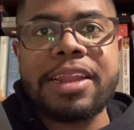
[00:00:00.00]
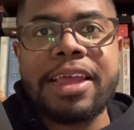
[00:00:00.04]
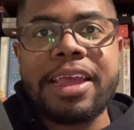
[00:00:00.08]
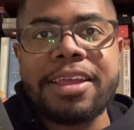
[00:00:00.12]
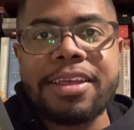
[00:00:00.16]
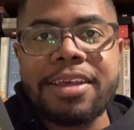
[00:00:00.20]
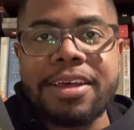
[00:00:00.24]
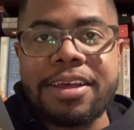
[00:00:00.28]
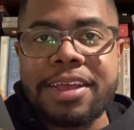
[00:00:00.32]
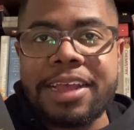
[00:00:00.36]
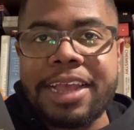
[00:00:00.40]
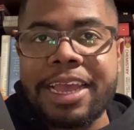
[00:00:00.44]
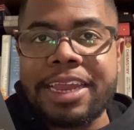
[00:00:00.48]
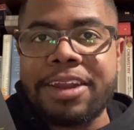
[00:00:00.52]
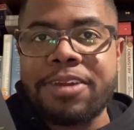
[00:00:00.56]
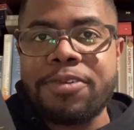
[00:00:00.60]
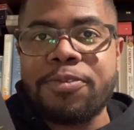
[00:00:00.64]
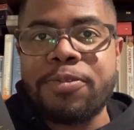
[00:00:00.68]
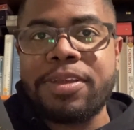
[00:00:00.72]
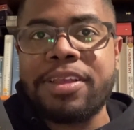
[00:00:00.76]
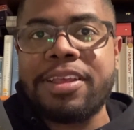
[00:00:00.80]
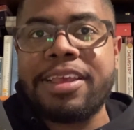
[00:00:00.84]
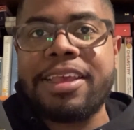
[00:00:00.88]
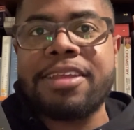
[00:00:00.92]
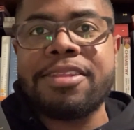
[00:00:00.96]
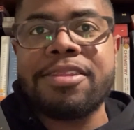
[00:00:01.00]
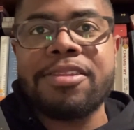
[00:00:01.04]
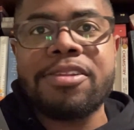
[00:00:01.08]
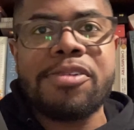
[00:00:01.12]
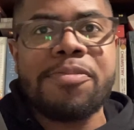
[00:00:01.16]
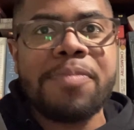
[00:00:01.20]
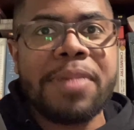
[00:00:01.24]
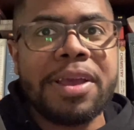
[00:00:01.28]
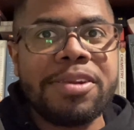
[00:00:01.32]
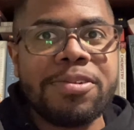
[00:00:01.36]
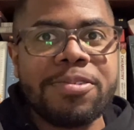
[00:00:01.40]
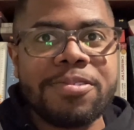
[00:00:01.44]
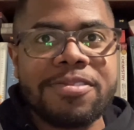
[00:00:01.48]
like kind of rekindle
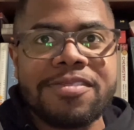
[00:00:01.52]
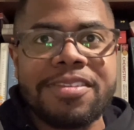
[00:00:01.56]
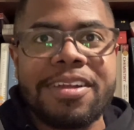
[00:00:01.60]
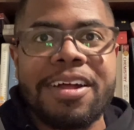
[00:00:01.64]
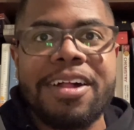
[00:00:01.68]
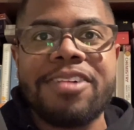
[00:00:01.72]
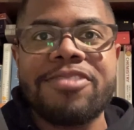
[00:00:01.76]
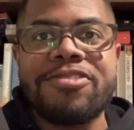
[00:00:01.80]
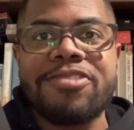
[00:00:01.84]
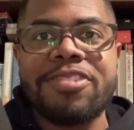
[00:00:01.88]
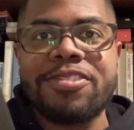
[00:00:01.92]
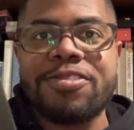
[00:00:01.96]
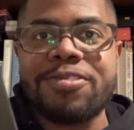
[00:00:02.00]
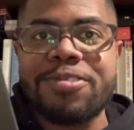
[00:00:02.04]
my nostalgia.